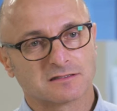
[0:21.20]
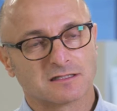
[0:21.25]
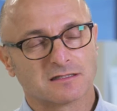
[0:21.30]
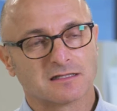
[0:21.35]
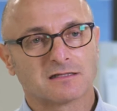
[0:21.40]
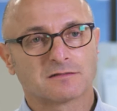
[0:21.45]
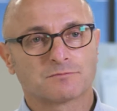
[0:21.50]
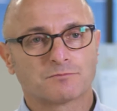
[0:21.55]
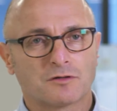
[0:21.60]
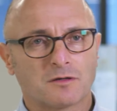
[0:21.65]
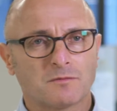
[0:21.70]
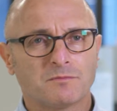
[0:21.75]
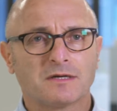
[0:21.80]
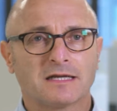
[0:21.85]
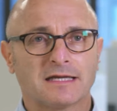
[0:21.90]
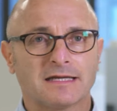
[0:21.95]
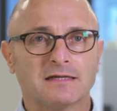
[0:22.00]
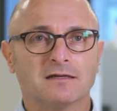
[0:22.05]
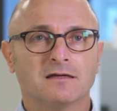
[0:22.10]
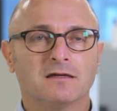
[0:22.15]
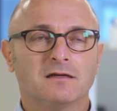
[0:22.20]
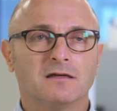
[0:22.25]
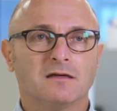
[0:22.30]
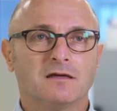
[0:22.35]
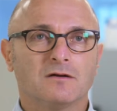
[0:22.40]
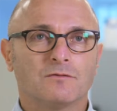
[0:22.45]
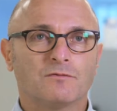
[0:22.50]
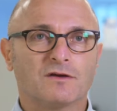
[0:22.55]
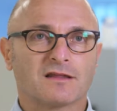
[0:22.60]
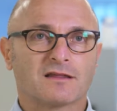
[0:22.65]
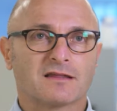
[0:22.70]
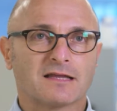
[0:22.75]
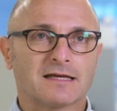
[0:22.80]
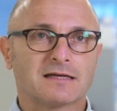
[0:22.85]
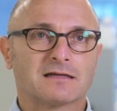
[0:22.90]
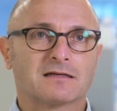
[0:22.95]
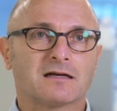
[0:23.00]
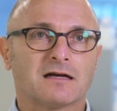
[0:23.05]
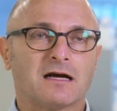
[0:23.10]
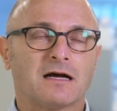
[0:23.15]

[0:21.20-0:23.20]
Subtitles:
So there's probably, we think,